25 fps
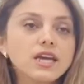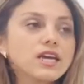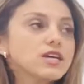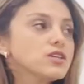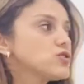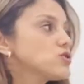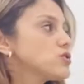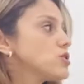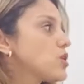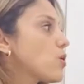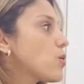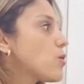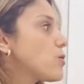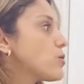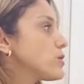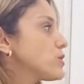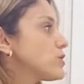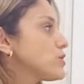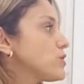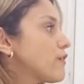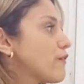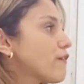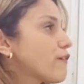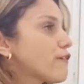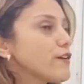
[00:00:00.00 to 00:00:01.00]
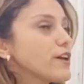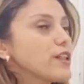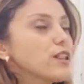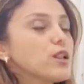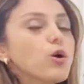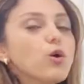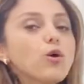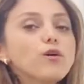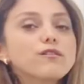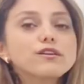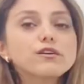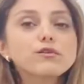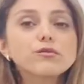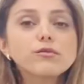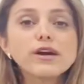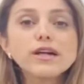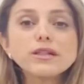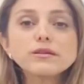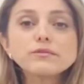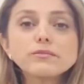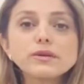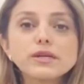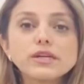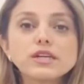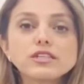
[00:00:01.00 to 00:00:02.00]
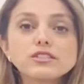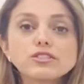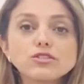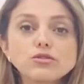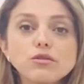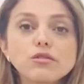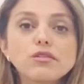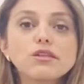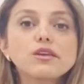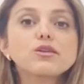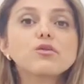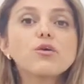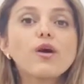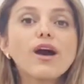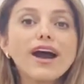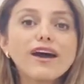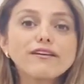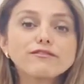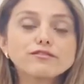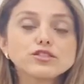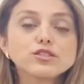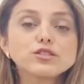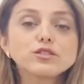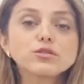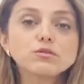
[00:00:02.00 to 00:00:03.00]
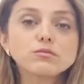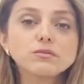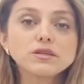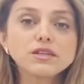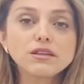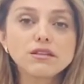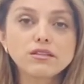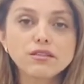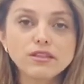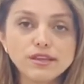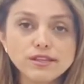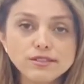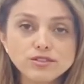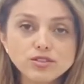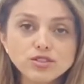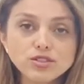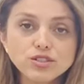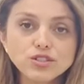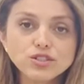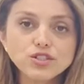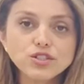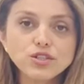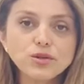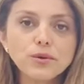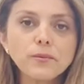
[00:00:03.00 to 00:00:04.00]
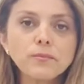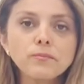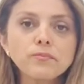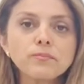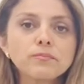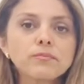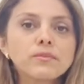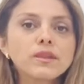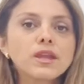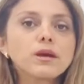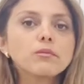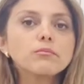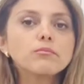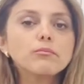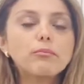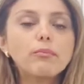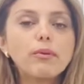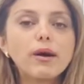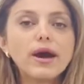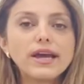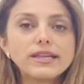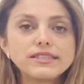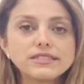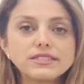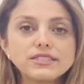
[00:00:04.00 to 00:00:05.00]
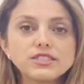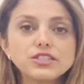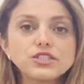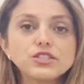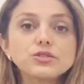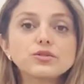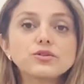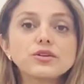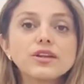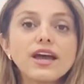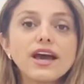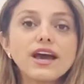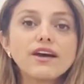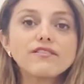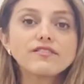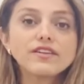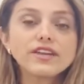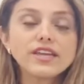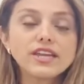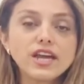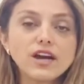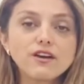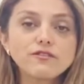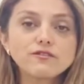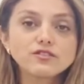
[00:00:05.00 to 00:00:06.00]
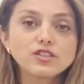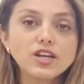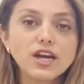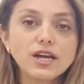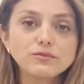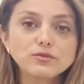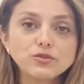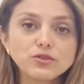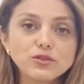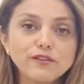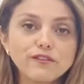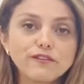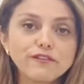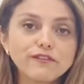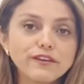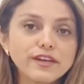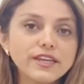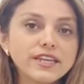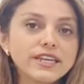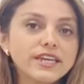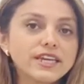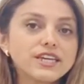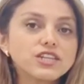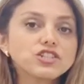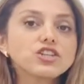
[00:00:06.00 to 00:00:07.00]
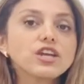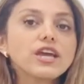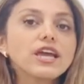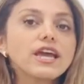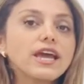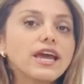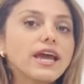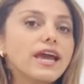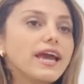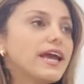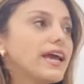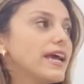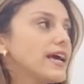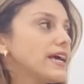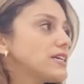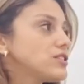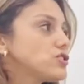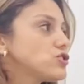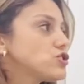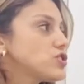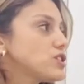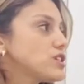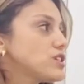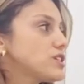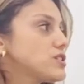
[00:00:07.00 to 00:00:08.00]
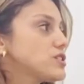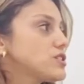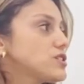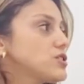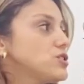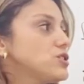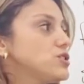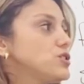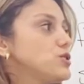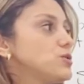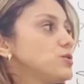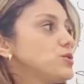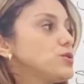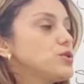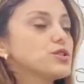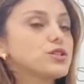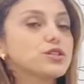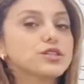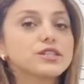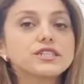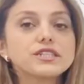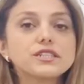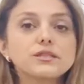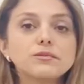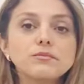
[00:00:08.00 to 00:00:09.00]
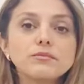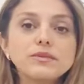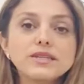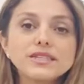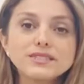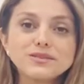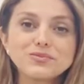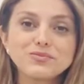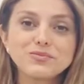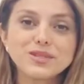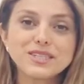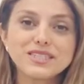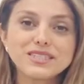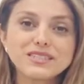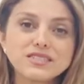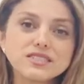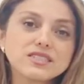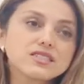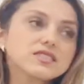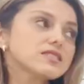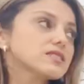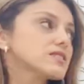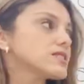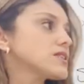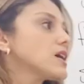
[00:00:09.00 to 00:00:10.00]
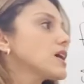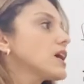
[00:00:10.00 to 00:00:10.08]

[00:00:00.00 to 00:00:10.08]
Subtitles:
So you feel overwhelmed because you think you have too many things to do, but you don't have enough time to finish and just do your commitments.